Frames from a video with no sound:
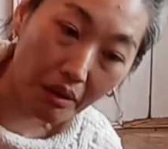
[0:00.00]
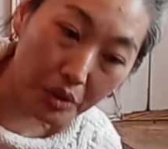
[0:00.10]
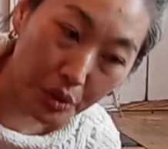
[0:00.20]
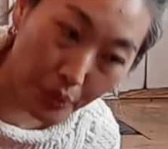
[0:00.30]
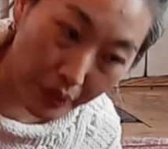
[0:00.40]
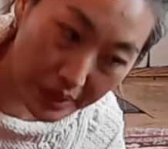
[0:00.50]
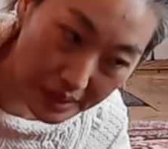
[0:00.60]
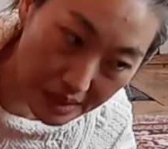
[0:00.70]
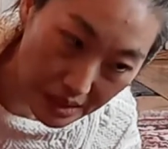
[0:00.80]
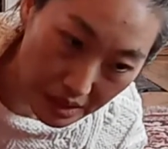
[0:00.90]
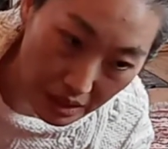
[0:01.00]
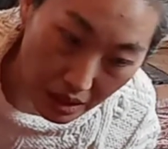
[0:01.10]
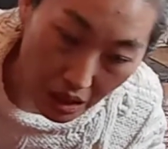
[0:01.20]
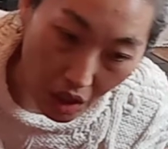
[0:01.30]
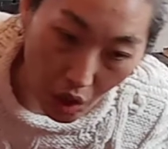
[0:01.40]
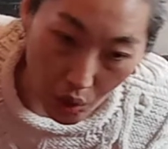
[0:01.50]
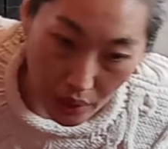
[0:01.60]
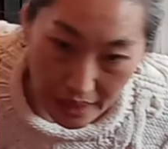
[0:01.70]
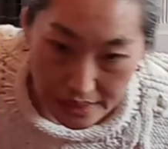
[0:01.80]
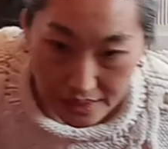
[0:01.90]
uterus, all
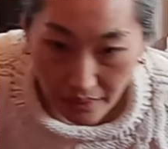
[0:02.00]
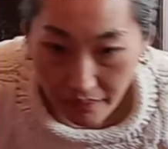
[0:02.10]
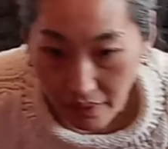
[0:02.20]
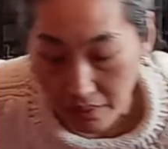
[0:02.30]
kinds of